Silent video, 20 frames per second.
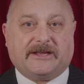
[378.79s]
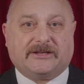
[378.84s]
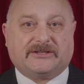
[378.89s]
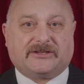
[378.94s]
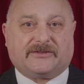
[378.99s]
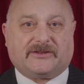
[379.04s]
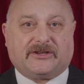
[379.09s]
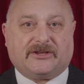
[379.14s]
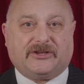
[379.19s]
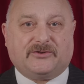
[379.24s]

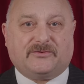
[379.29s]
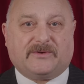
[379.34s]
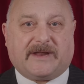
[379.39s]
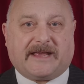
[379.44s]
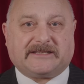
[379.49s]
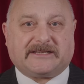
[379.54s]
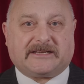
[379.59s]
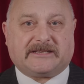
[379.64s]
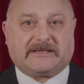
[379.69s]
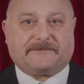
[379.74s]
to the
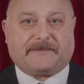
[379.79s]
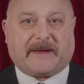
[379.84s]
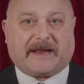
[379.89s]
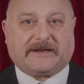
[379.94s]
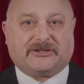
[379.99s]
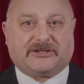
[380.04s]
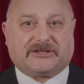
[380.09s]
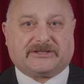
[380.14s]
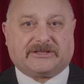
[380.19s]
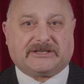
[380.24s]
ULEZ
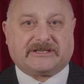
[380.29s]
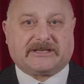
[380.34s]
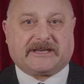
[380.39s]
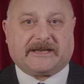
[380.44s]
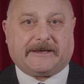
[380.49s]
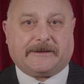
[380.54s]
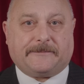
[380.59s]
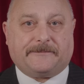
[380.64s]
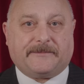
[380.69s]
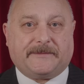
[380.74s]
expansion
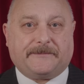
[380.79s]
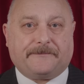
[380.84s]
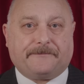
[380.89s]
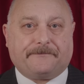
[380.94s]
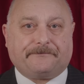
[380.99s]
scheme.